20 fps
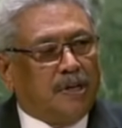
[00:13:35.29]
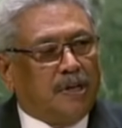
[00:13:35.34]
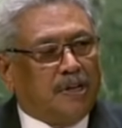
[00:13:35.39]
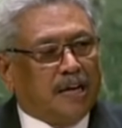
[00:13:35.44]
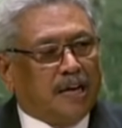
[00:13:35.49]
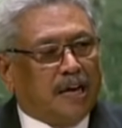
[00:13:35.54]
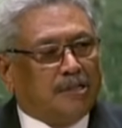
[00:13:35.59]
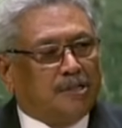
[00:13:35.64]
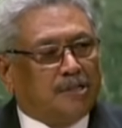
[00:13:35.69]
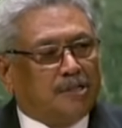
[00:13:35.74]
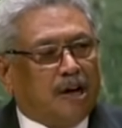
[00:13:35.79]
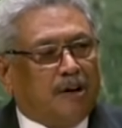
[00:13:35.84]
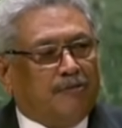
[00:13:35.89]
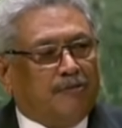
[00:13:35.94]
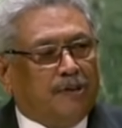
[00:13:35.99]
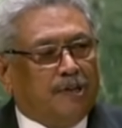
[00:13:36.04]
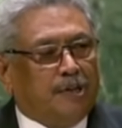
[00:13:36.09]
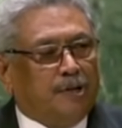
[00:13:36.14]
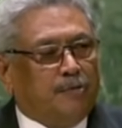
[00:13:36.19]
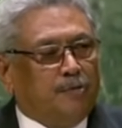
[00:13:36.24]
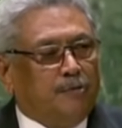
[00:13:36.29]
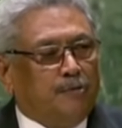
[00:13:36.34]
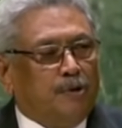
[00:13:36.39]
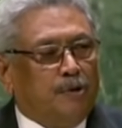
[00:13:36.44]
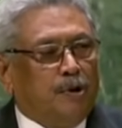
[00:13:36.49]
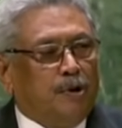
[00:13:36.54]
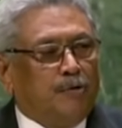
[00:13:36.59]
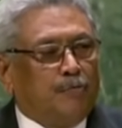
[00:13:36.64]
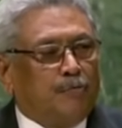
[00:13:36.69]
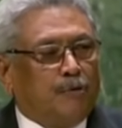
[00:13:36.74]
it had suffered
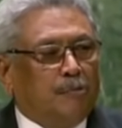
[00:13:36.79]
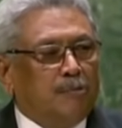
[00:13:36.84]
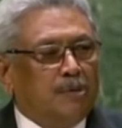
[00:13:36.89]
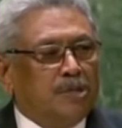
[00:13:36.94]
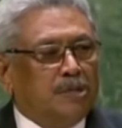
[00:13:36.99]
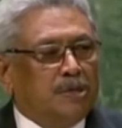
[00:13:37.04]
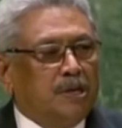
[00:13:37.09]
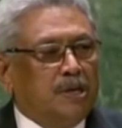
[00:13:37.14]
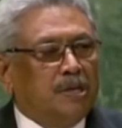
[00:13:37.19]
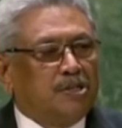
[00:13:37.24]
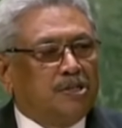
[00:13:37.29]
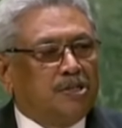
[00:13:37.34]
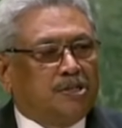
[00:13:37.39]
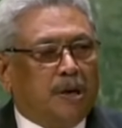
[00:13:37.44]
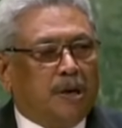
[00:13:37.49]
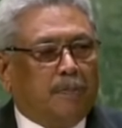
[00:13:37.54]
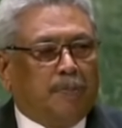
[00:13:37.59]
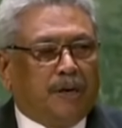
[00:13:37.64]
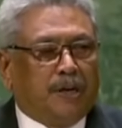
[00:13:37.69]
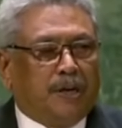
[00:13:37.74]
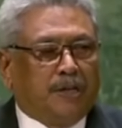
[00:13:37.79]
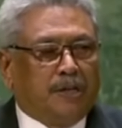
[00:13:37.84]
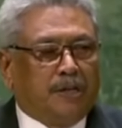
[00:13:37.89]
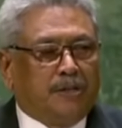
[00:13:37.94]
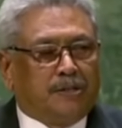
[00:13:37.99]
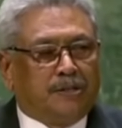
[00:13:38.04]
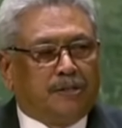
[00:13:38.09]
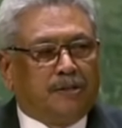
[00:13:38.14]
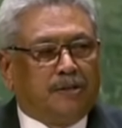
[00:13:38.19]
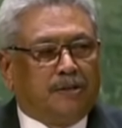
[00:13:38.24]
from a
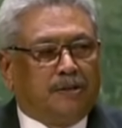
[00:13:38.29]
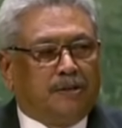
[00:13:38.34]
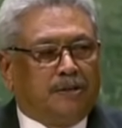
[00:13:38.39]
separatist